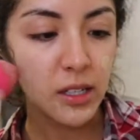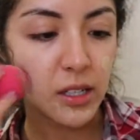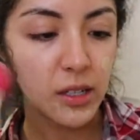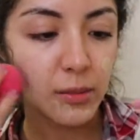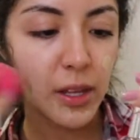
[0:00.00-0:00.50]

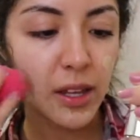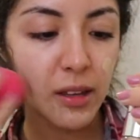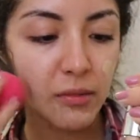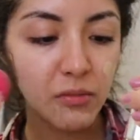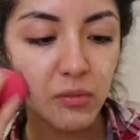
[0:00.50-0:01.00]
and I'm
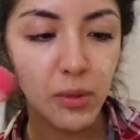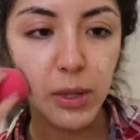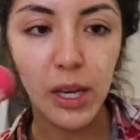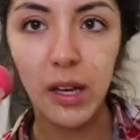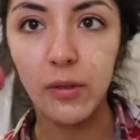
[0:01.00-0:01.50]
like
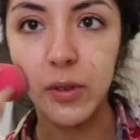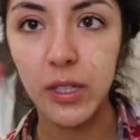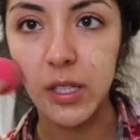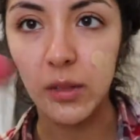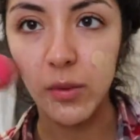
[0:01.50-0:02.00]
maybe halfway
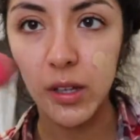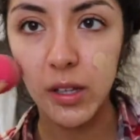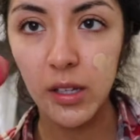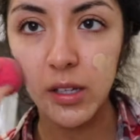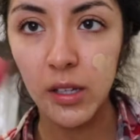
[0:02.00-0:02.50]
done with
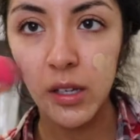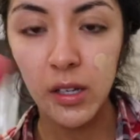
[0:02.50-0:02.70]
it,